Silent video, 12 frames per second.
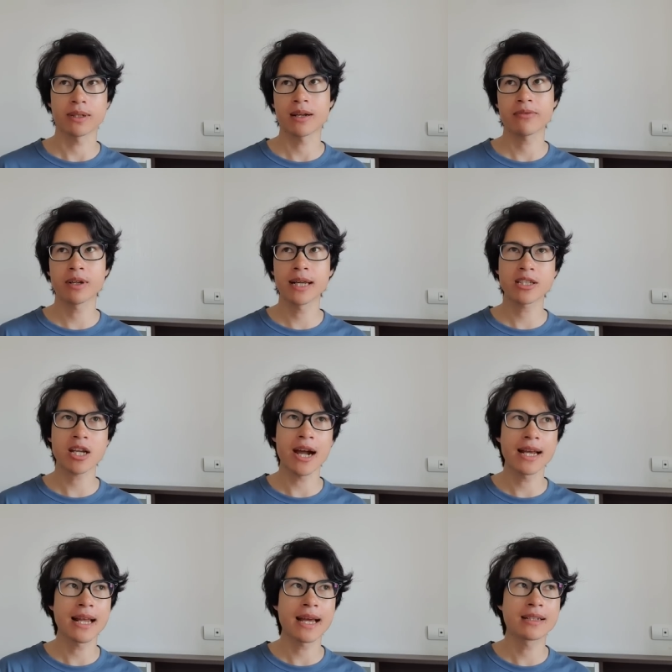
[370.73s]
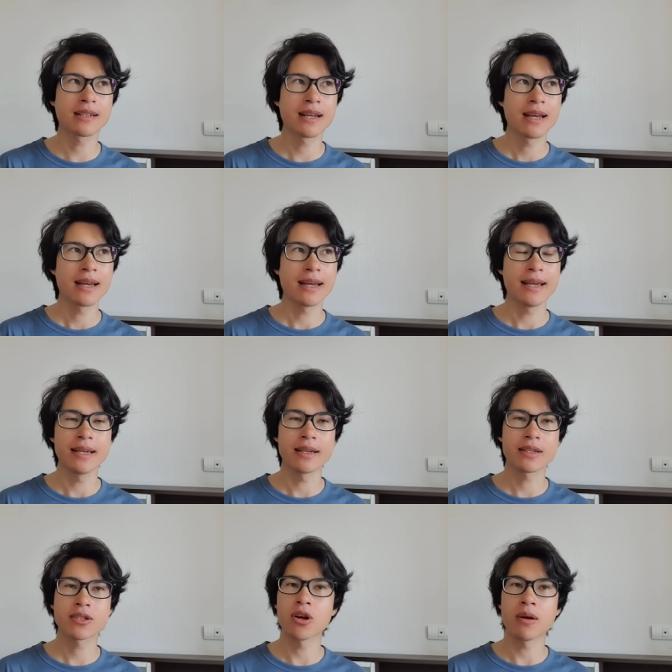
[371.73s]
And I feel like Thailand
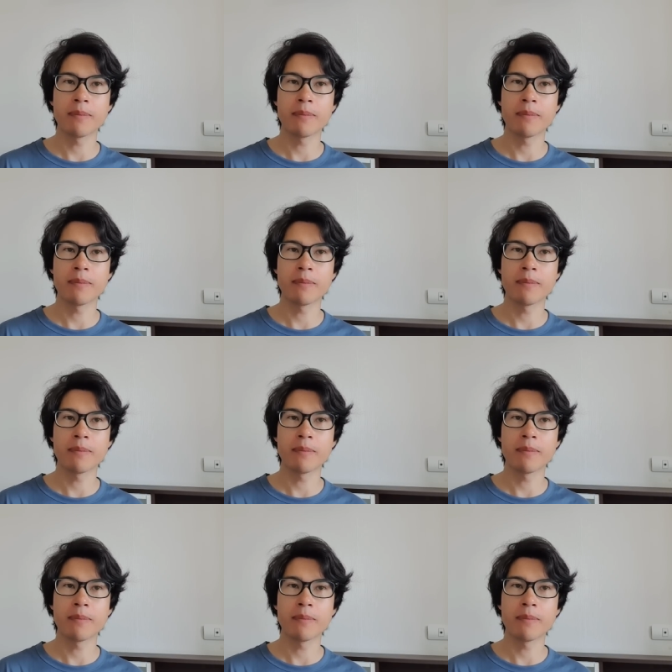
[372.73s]
is not